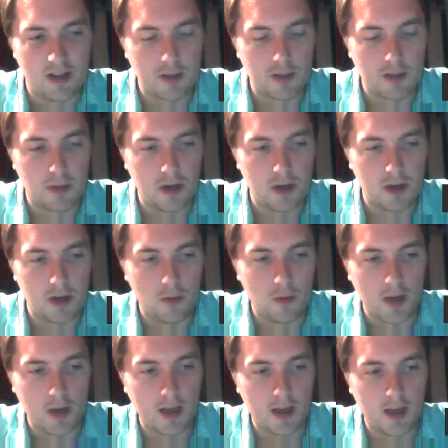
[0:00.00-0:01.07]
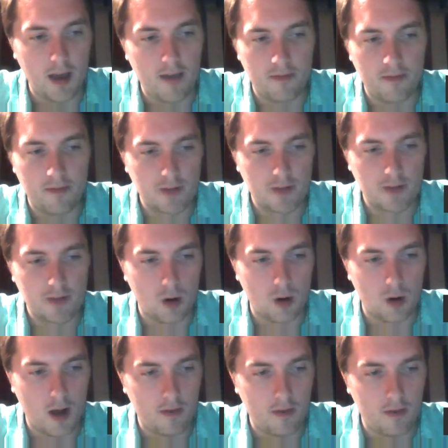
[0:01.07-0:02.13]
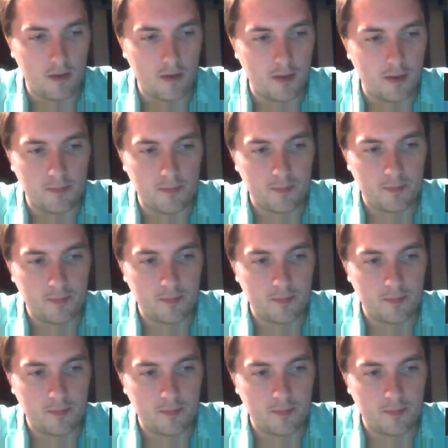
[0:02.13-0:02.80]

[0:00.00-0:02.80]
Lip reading: is pretty weak. I've sworn off of him.